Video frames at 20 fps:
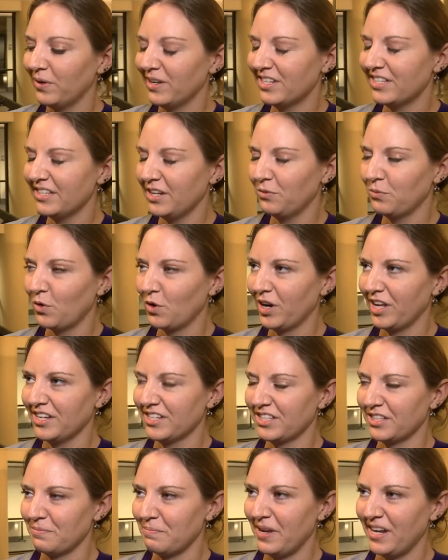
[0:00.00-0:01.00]
we'd seen
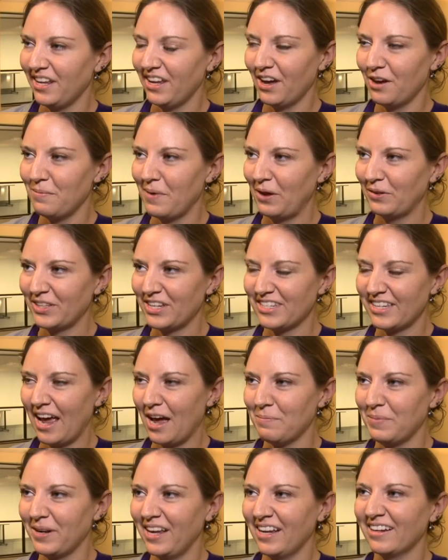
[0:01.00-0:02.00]
warnings in the media about this
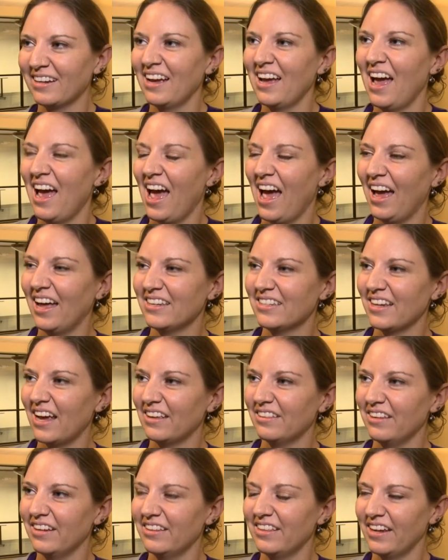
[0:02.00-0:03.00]
happening, and
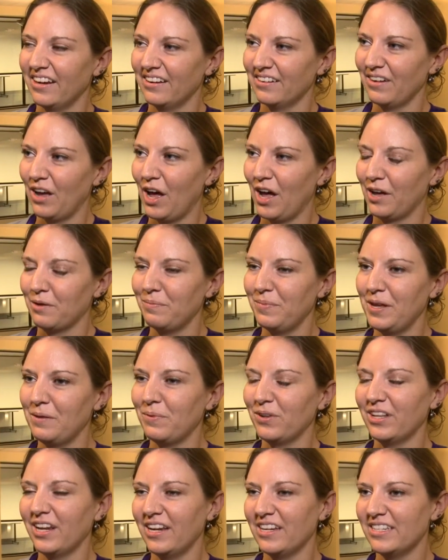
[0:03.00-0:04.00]
I think that uh,
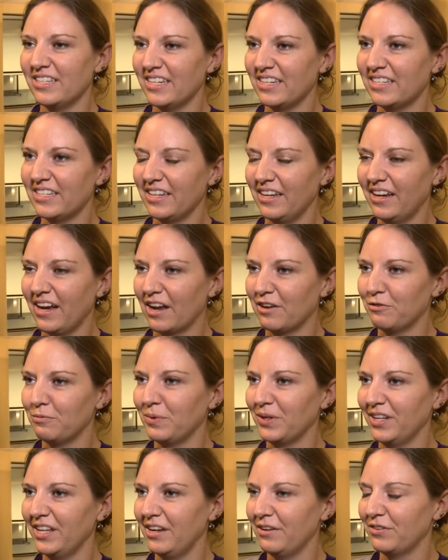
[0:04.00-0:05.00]
people at ACC kind
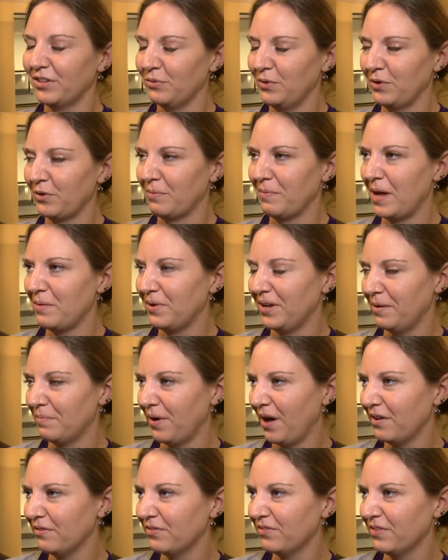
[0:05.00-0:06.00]
of believed that we were maybe
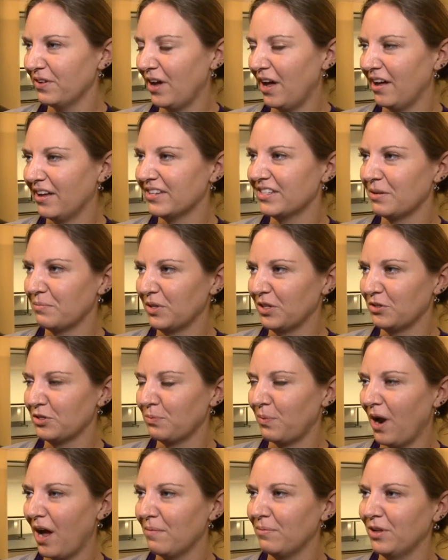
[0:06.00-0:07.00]
above uh, some of
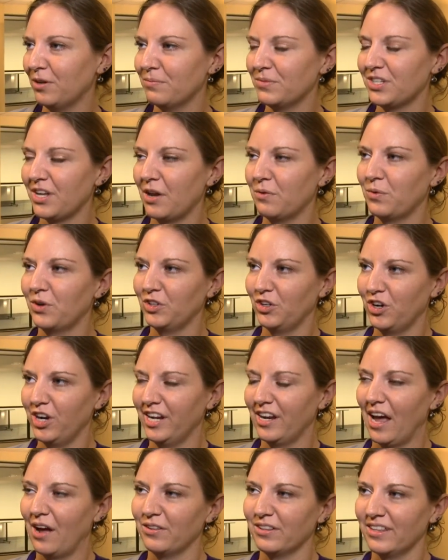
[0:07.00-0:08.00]
those problems, and we're
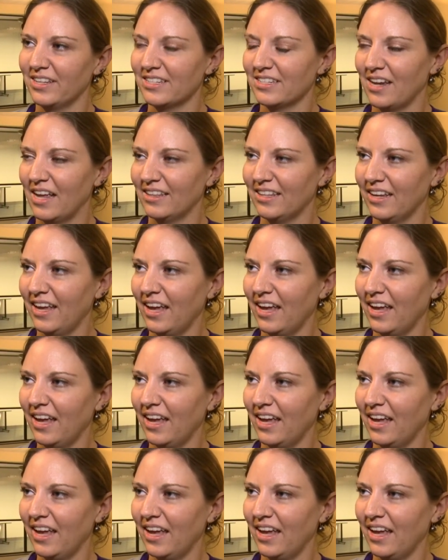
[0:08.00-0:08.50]
learning now that that's not the